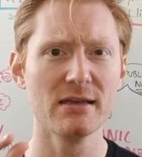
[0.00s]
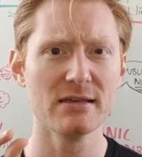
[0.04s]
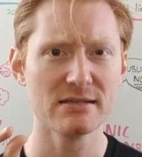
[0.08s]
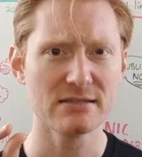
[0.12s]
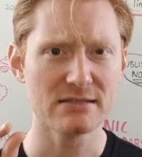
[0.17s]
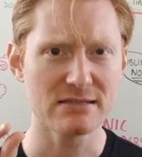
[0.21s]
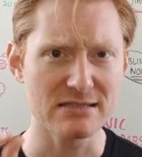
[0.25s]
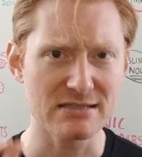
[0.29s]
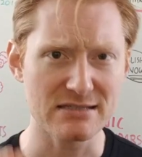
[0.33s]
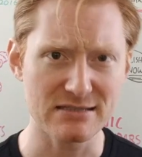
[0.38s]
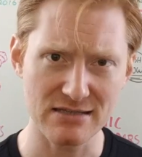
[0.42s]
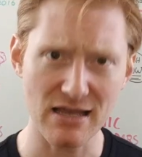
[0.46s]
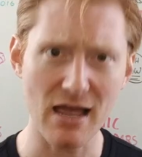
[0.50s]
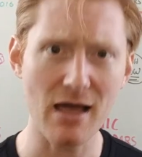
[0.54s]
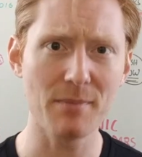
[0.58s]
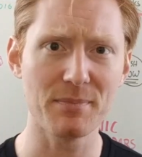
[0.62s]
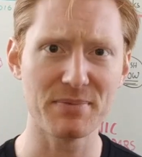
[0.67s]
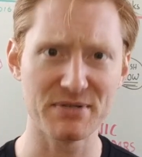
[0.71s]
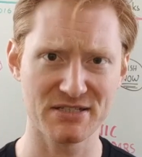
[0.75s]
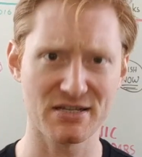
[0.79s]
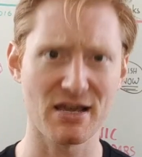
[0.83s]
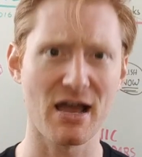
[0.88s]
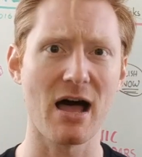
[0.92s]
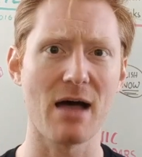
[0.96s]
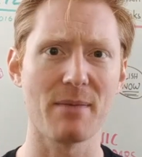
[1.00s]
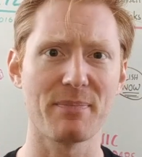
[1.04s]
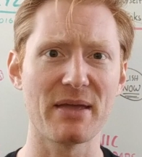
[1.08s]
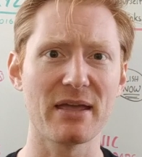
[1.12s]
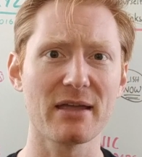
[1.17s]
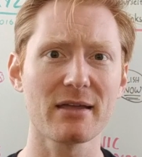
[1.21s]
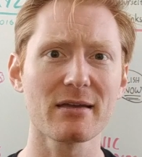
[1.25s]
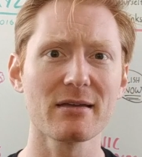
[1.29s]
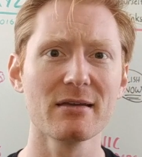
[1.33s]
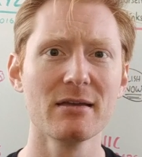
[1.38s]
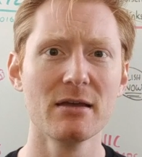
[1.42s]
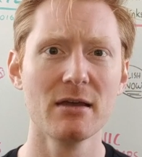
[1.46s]

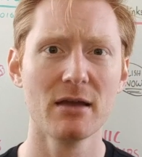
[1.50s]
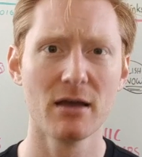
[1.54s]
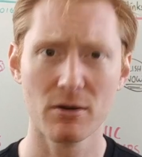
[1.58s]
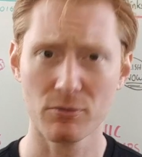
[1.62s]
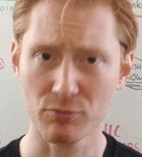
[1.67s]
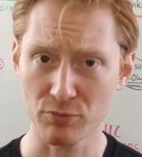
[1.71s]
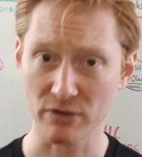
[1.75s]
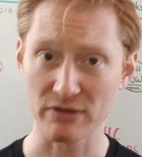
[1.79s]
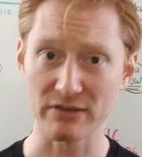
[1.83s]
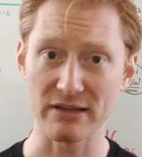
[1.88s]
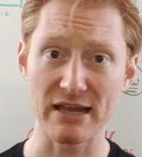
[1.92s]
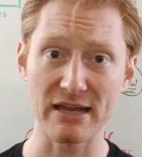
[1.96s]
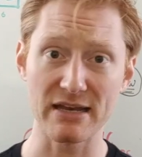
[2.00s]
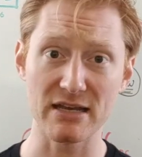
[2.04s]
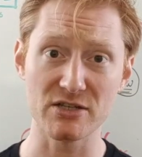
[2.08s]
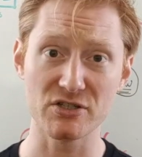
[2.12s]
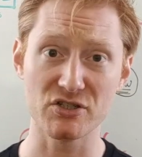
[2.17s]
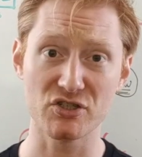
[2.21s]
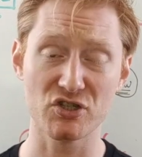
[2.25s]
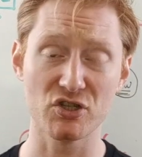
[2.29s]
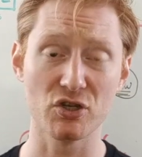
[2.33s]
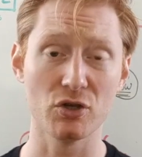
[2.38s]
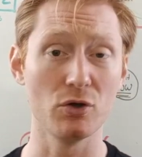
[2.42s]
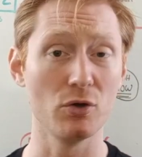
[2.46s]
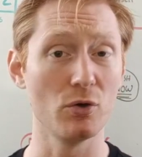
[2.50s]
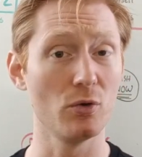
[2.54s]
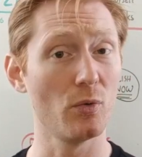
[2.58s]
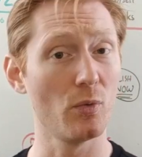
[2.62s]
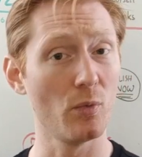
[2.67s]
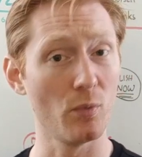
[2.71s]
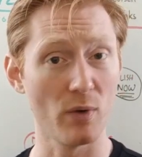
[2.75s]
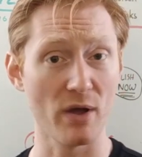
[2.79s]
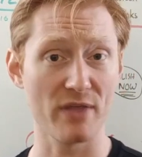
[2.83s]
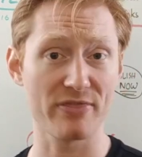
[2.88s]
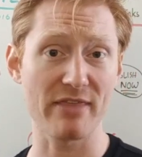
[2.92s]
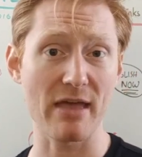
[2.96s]
subtopic related to
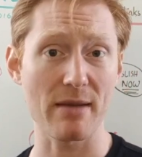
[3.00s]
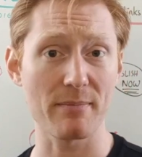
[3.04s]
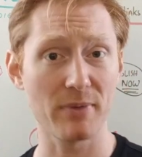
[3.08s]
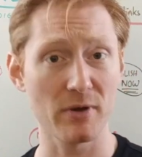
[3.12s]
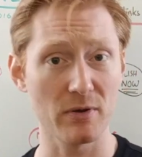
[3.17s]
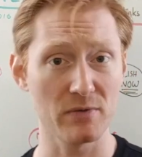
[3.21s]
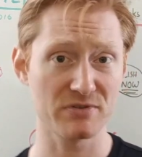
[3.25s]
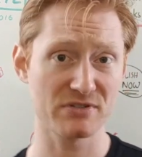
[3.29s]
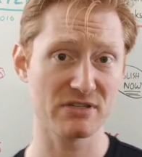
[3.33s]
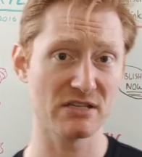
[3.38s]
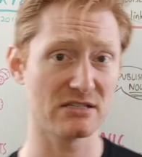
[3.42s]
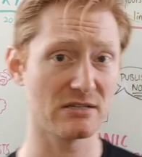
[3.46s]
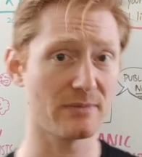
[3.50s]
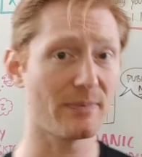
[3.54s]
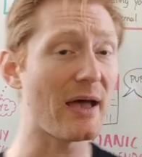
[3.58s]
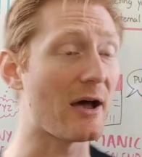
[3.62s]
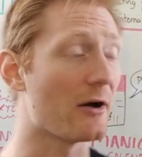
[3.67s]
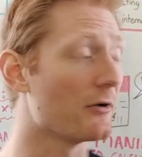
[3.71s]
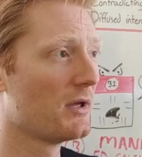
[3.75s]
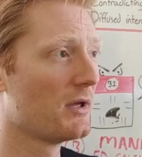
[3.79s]
what that post is about.